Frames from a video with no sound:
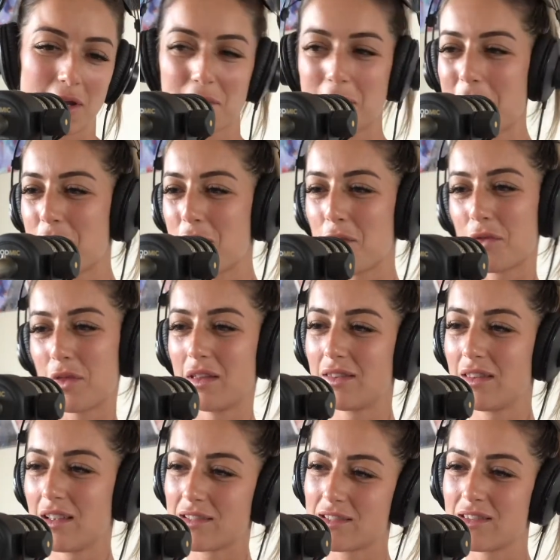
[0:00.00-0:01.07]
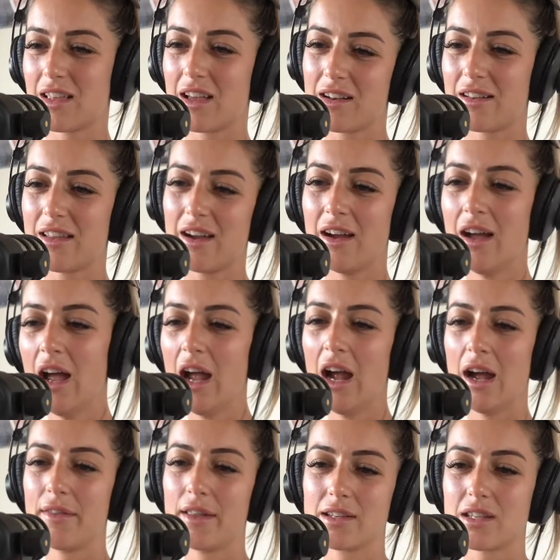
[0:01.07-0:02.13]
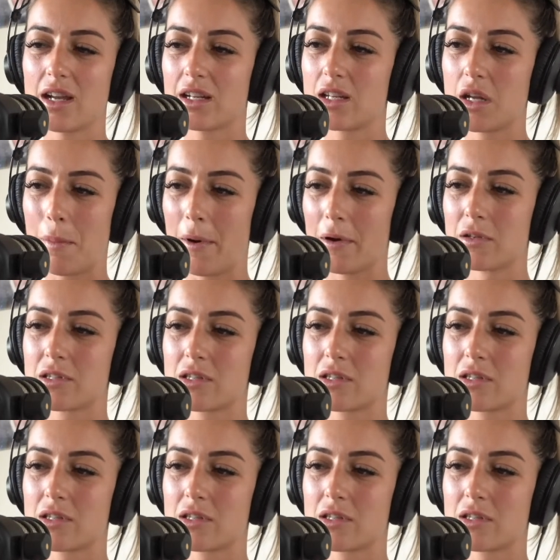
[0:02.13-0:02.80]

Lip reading: People will think this and da-da-da. And then it's like, and you post it